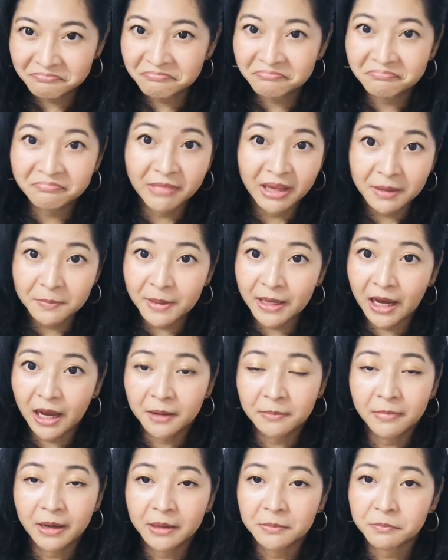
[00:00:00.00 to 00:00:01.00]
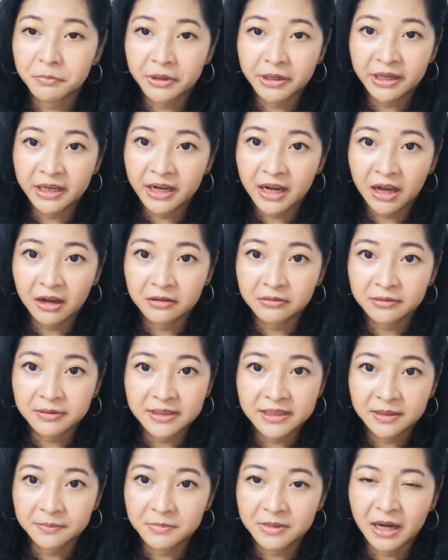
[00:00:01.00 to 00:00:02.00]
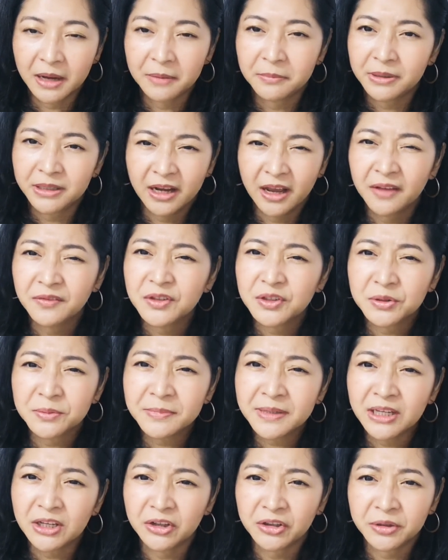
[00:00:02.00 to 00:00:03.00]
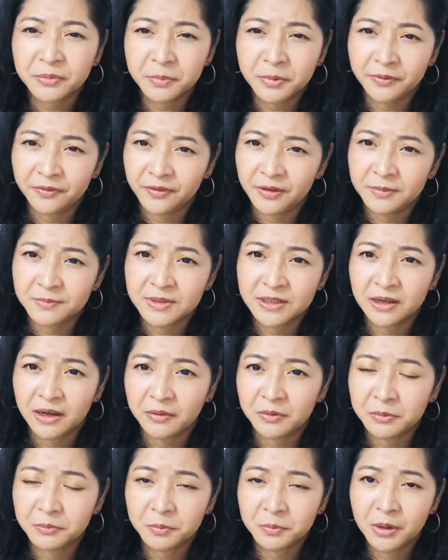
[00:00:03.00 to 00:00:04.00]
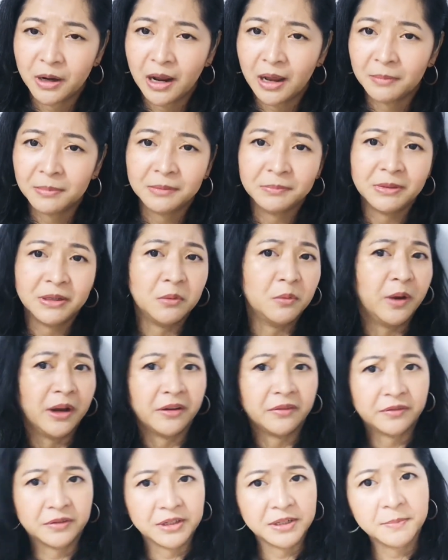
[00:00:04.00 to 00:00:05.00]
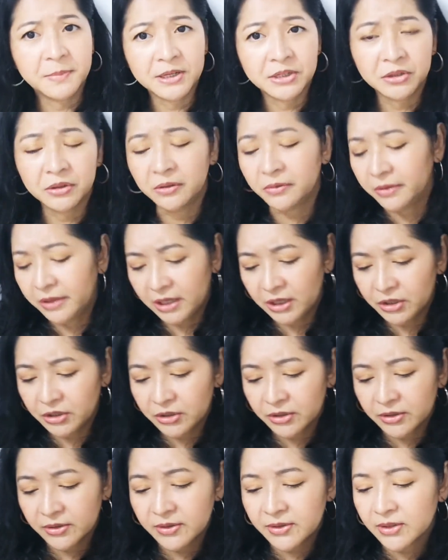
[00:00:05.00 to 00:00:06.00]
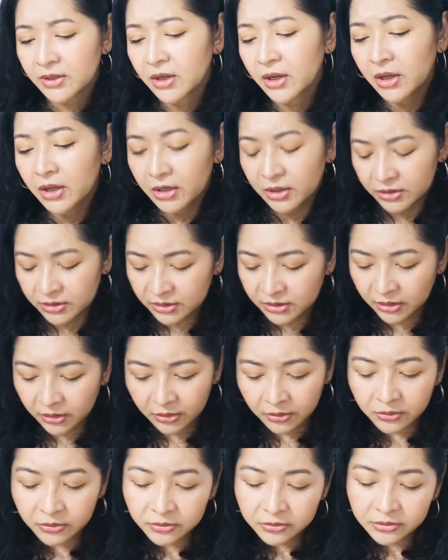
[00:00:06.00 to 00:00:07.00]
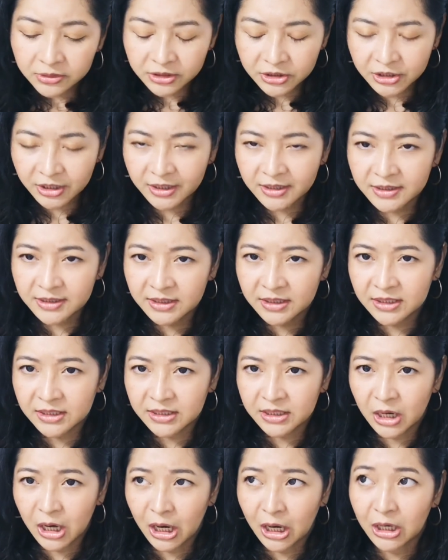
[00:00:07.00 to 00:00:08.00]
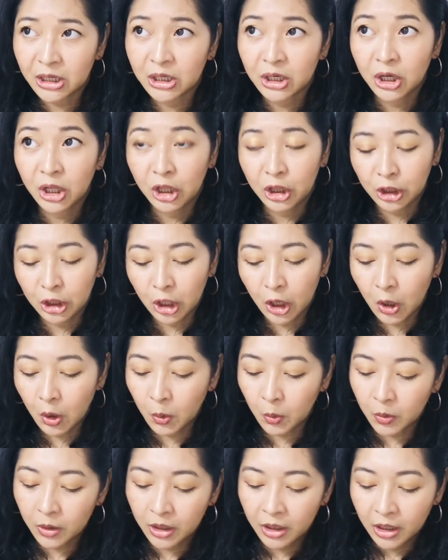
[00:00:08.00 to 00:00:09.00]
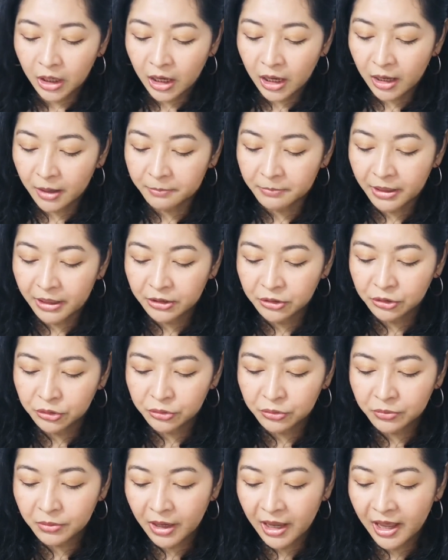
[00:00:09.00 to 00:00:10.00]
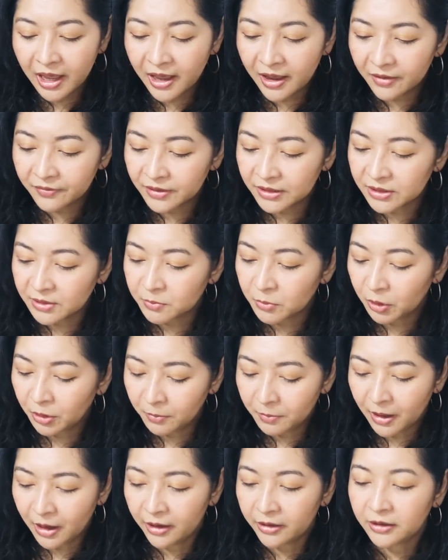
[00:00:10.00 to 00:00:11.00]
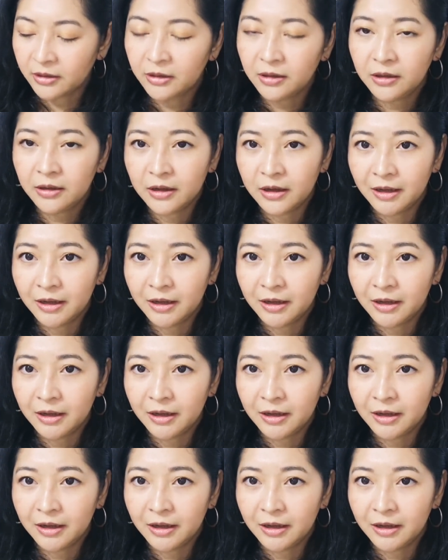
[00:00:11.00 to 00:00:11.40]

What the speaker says: Maybe I might break it out sometime, but I have so many other perfumes that I would probably wear for special occasions, so the chances are low. I do have a small bottle.